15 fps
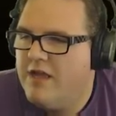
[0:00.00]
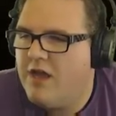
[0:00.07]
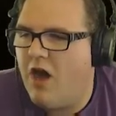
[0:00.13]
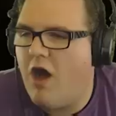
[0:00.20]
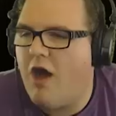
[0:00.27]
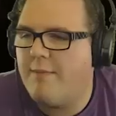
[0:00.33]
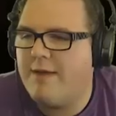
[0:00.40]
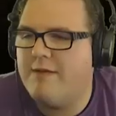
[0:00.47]

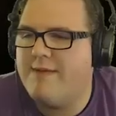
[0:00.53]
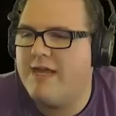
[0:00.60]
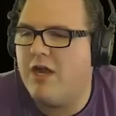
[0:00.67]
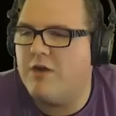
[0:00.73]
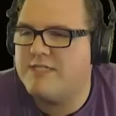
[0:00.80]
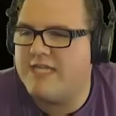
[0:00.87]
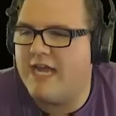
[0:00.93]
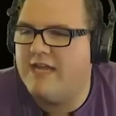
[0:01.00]
Oh, I'm gonna be a
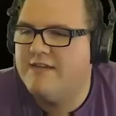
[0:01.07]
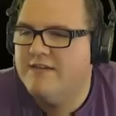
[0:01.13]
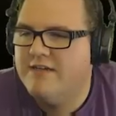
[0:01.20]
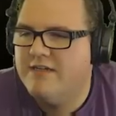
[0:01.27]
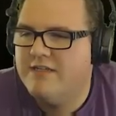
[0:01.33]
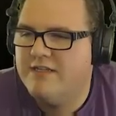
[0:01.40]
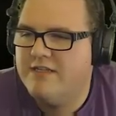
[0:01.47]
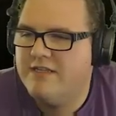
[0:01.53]
ghost again.
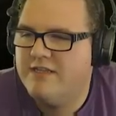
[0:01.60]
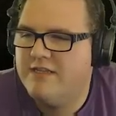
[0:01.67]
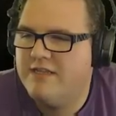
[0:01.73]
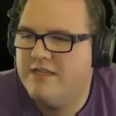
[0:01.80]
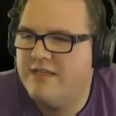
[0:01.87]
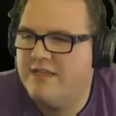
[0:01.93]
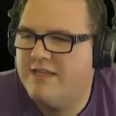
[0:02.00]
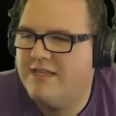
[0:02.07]
No,
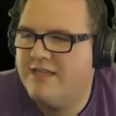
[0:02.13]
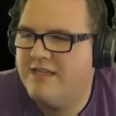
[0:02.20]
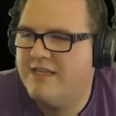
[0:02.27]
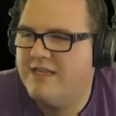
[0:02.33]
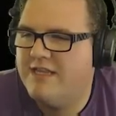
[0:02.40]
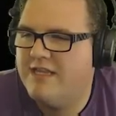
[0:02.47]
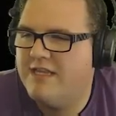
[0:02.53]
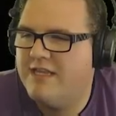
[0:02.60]
no, I
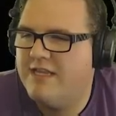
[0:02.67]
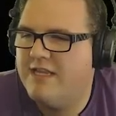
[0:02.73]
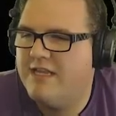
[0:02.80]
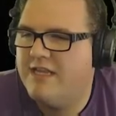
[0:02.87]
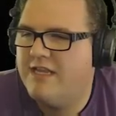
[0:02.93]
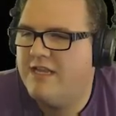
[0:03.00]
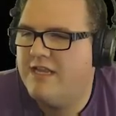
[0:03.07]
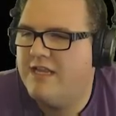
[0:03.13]
got it.
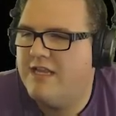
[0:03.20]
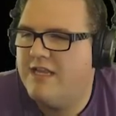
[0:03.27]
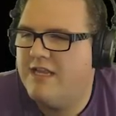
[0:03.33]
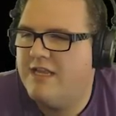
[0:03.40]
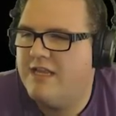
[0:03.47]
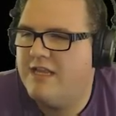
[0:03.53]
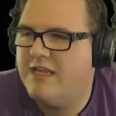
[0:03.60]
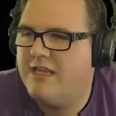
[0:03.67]
We're gonna get it.
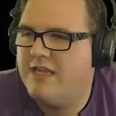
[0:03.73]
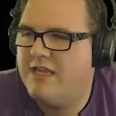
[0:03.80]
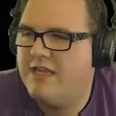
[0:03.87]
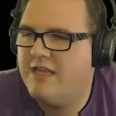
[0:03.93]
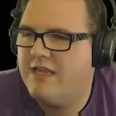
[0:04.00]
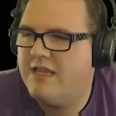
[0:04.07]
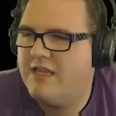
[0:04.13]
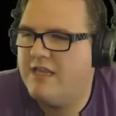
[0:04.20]
Are we doing
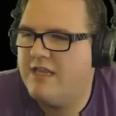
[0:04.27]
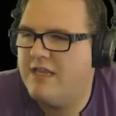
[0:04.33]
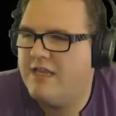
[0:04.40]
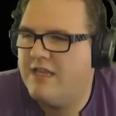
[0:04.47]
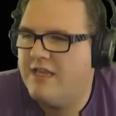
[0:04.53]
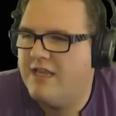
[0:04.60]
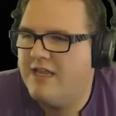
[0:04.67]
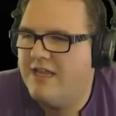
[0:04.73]
anything at all
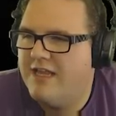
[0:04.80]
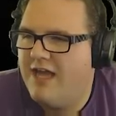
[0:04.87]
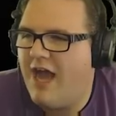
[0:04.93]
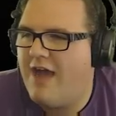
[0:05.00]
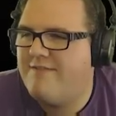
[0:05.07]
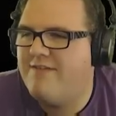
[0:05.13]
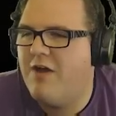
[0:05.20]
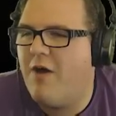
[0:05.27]
to him?
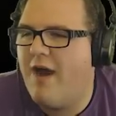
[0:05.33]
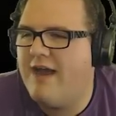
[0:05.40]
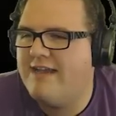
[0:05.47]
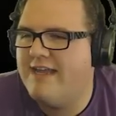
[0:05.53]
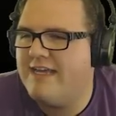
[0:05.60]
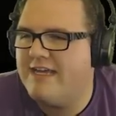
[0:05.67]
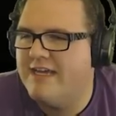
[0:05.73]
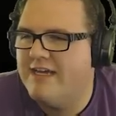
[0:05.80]
I have no it
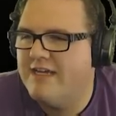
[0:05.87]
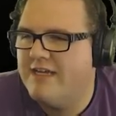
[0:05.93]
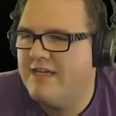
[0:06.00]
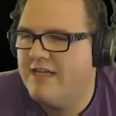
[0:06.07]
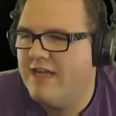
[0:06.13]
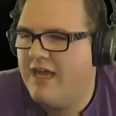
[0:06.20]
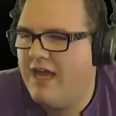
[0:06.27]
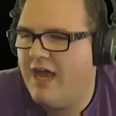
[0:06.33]
idea.
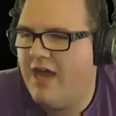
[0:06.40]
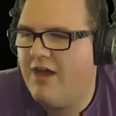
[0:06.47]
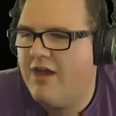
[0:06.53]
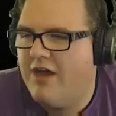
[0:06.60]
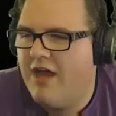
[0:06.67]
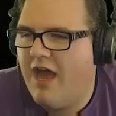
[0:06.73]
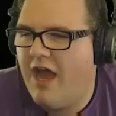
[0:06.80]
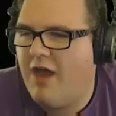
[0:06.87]
really how,
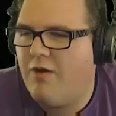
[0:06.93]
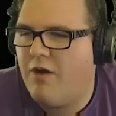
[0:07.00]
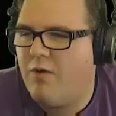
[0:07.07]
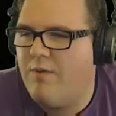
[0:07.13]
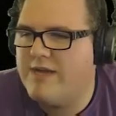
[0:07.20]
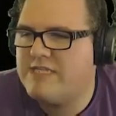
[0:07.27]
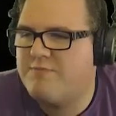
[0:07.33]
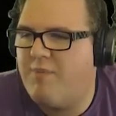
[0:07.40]
dark. How are
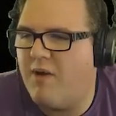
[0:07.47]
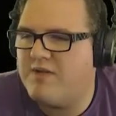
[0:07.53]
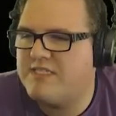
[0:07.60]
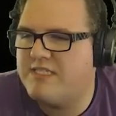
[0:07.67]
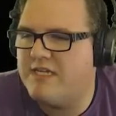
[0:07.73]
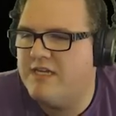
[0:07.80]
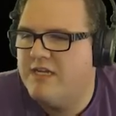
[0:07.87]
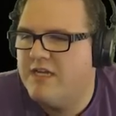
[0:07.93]
we supposed
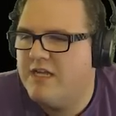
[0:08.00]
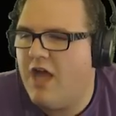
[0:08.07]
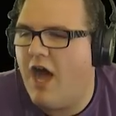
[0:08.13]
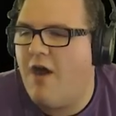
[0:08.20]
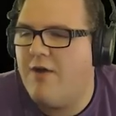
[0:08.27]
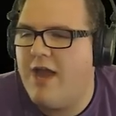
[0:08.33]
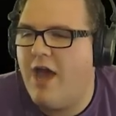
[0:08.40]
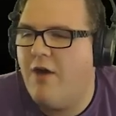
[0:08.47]
to?
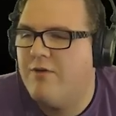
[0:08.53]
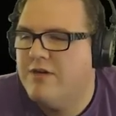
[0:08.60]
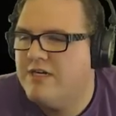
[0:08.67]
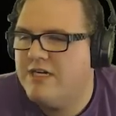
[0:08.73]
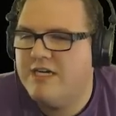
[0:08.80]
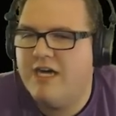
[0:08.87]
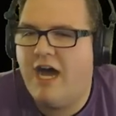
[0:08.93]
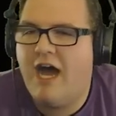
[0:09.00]
Oh
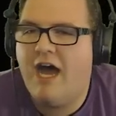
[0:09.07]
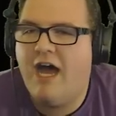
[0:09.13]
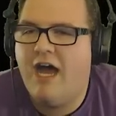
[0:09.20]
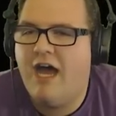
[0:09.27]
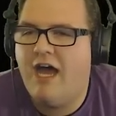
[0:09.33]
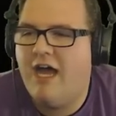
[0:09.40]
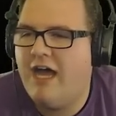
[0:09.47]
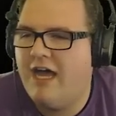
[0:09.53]
no!
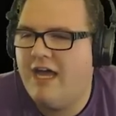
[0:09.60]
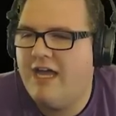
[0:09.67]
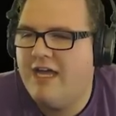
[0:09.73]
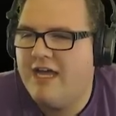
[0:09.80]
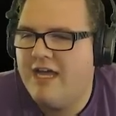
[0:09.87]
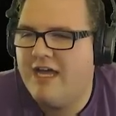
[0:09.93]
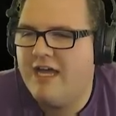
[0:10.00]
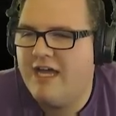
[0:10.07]
Oh
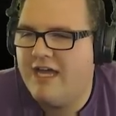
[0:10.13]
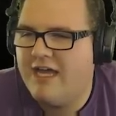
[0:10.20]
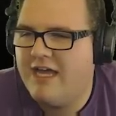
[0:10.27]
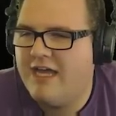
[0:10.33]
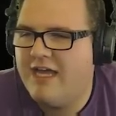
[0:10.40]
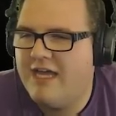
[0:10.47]
no!